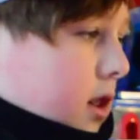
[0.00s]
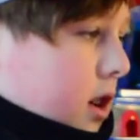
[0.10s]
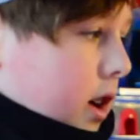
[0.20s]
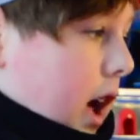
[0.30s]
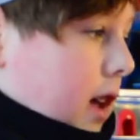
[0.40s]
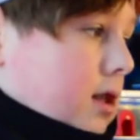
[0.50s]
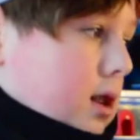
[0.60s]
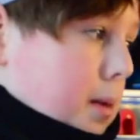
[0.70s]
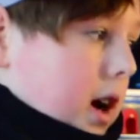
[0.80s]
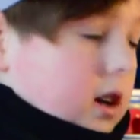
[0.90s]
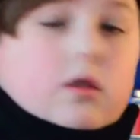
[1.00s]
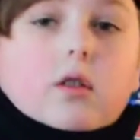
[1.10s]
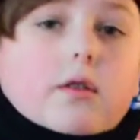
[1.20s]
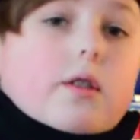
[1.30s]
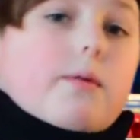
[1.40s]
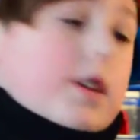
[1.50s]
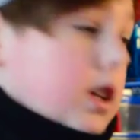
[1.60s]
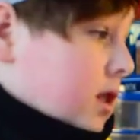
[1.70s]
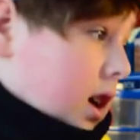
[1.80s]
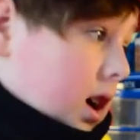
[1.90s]
curiosity box from
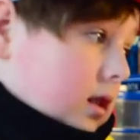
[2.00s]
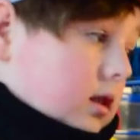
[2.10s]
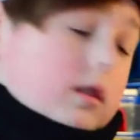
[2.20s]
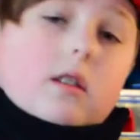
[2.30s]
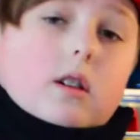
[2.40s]
Vsauce.